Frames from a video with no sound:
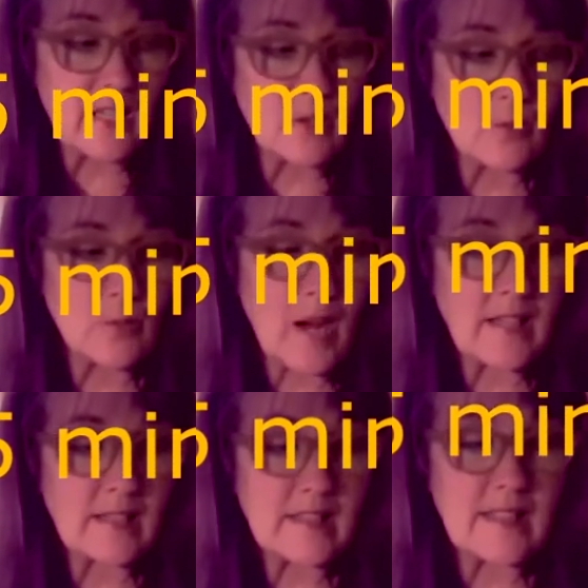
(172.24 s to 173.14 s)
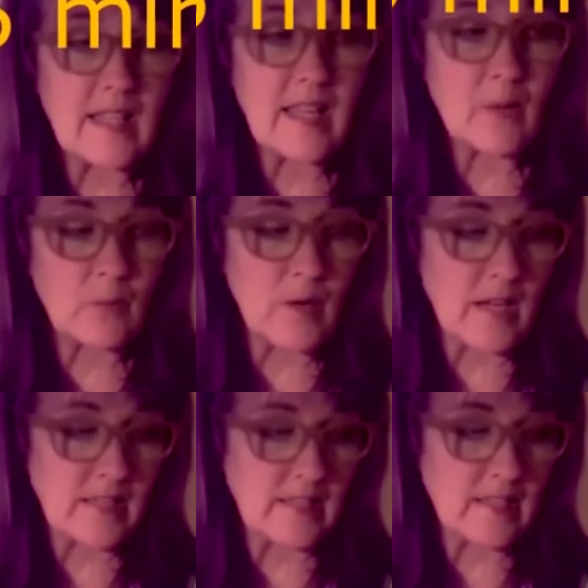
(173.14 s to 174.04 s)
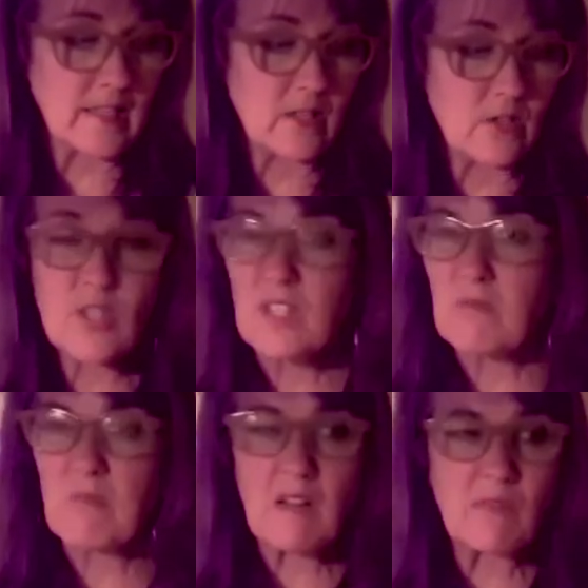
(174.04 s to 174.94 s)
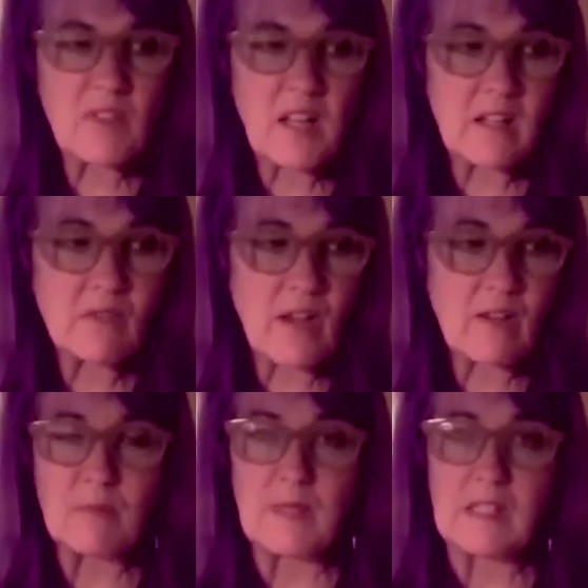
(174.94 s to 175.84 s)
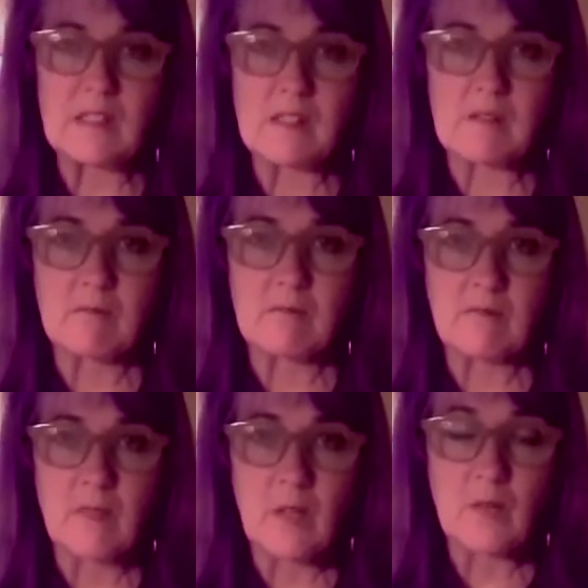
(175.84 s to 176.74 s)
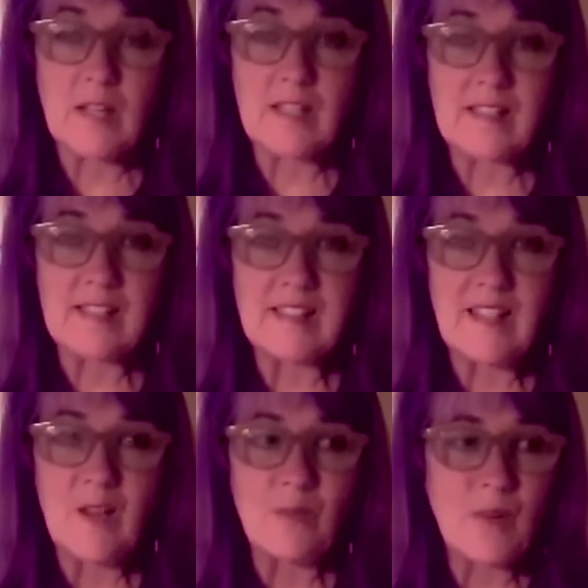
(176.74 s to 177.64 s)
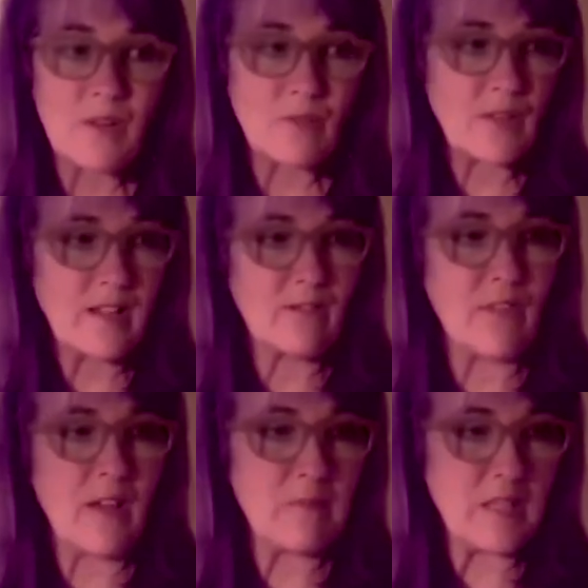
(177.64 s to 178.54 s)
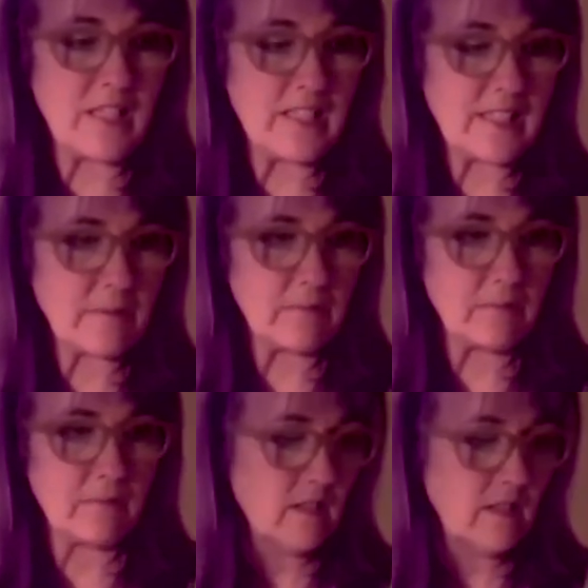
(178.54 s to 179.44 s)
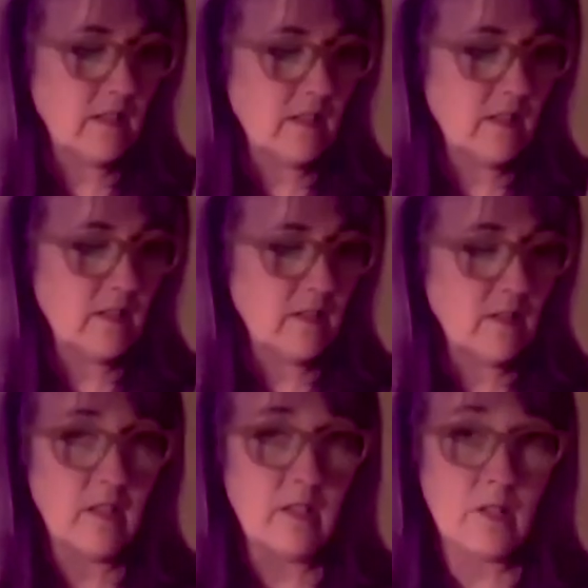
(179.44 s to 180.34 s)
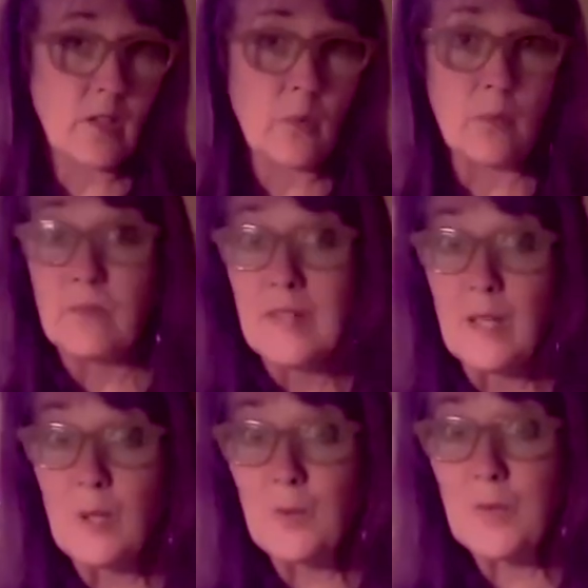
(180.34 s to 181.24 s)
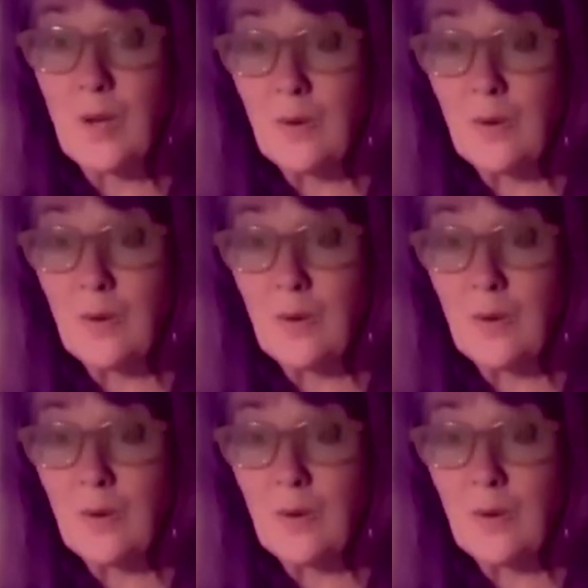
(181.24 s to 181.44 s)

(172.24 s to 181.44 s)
And you write. Just write for like 5 minutes, all right? Write for like 5 minutes. So here we